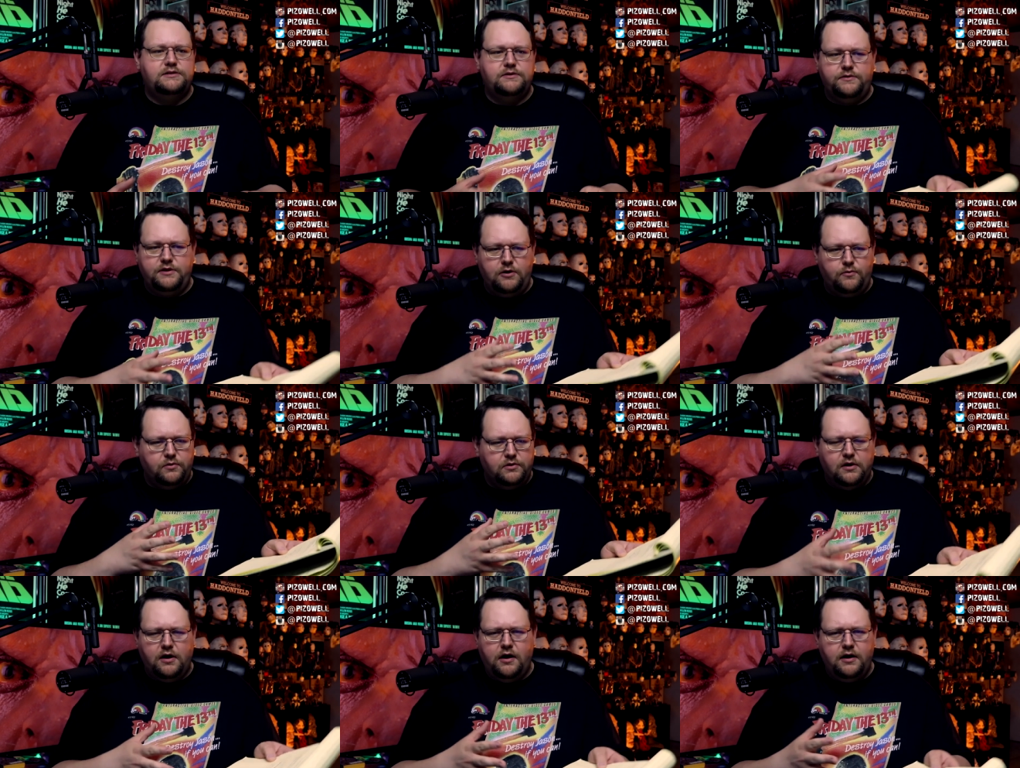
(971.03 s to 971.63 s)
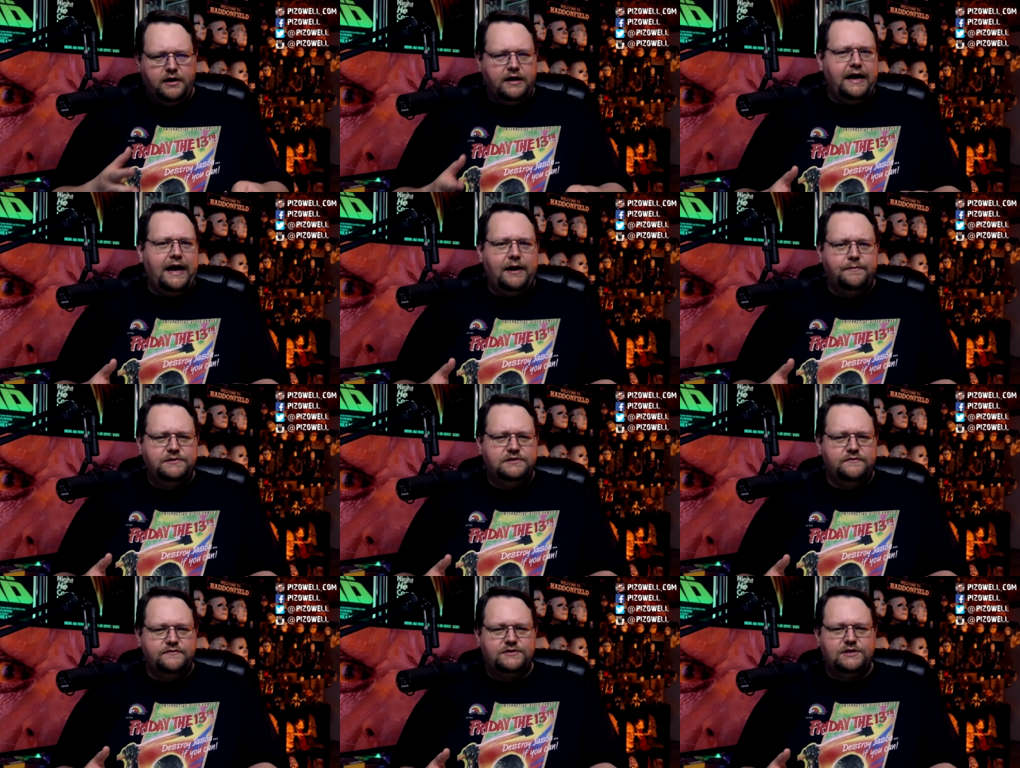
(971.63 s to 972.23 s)
So there were long
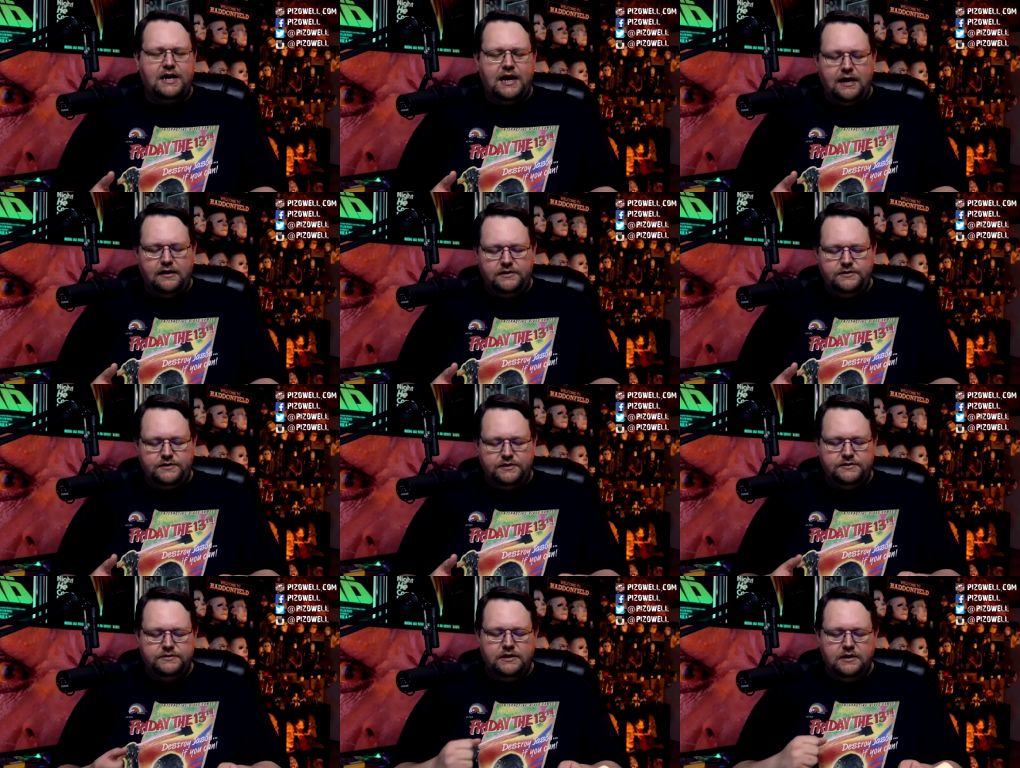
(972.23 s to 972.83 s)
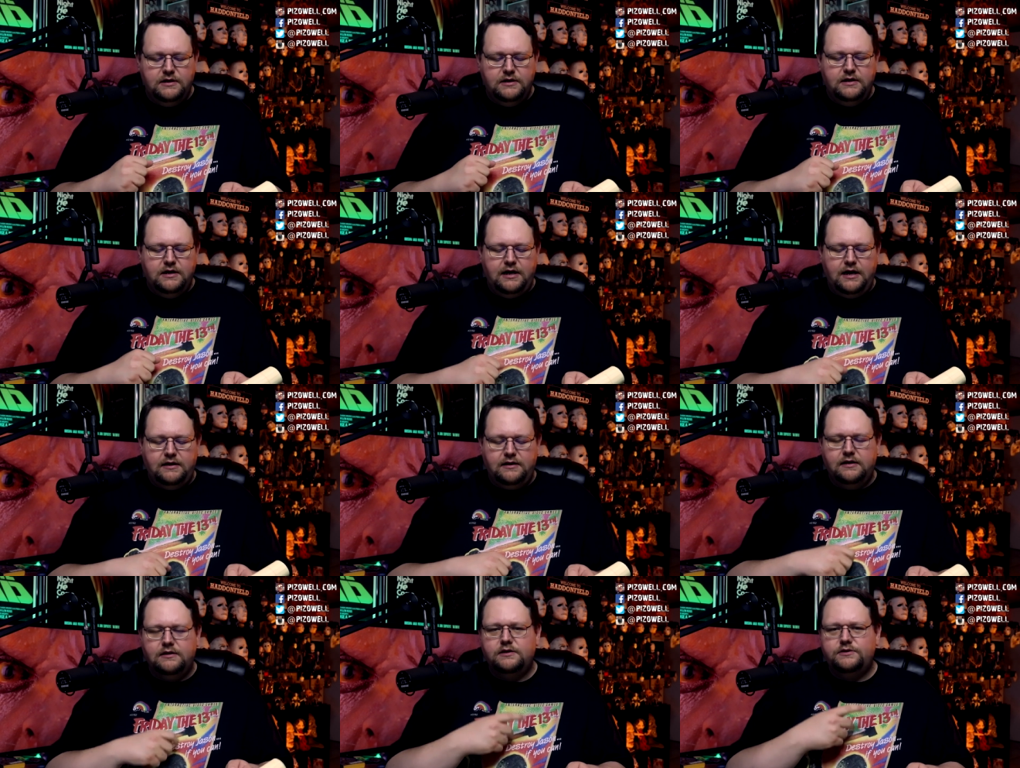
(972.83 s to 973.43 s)
gaps of silences,
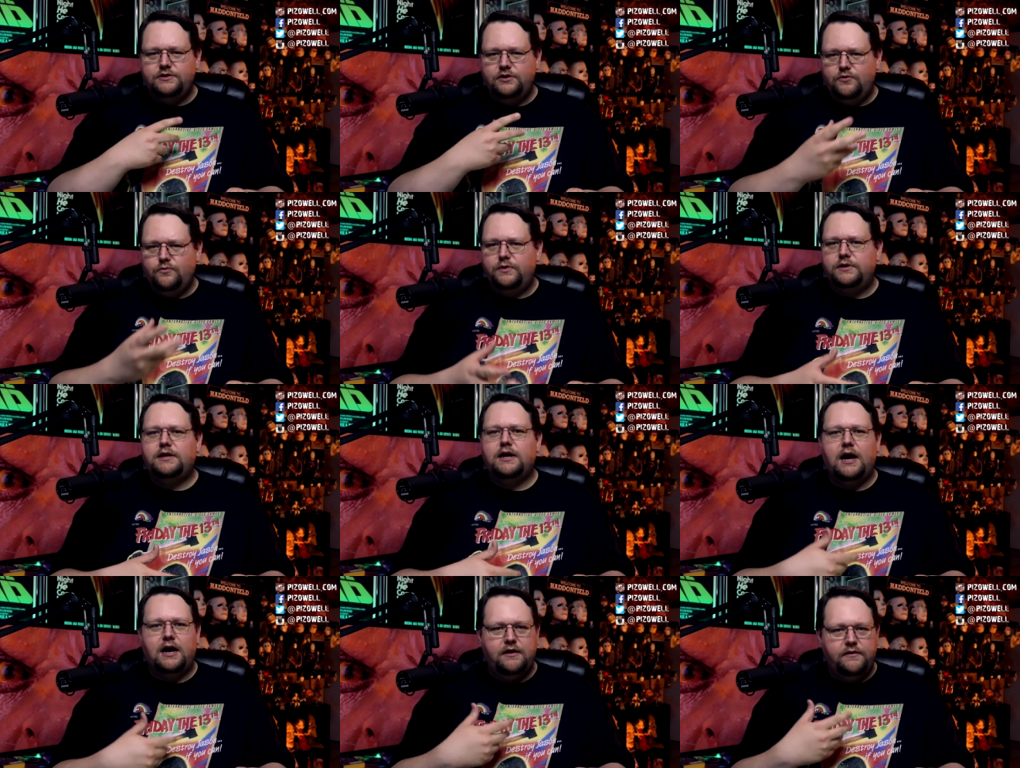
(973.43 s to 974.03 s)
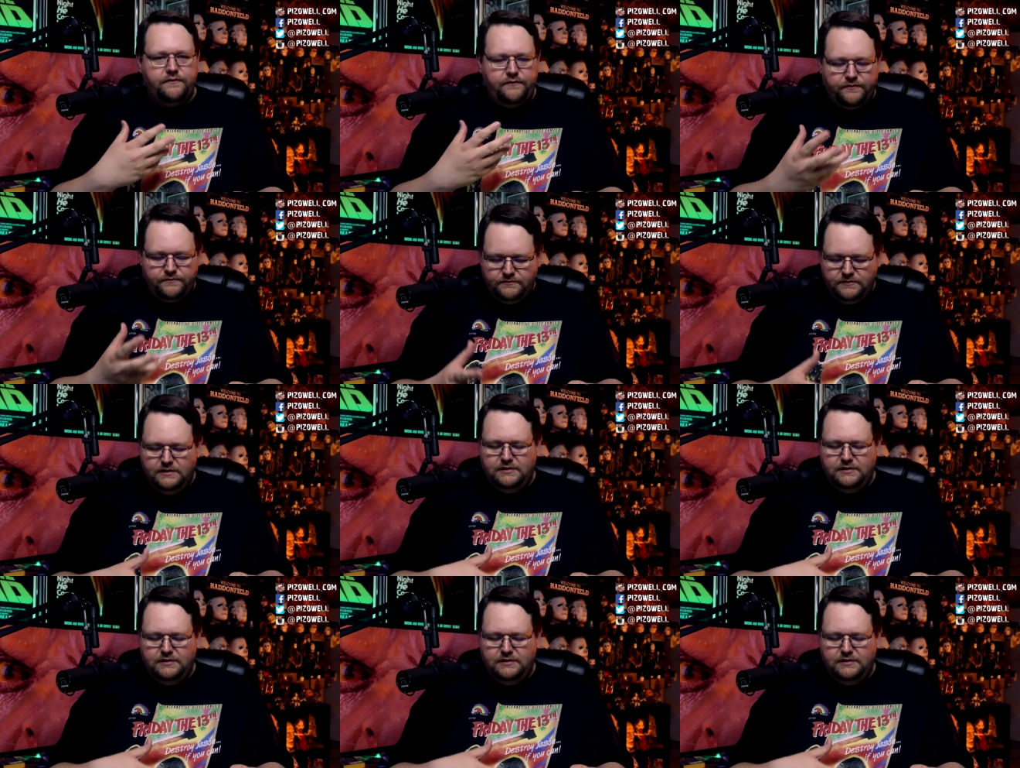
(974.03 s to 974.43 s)
and then the two would kind of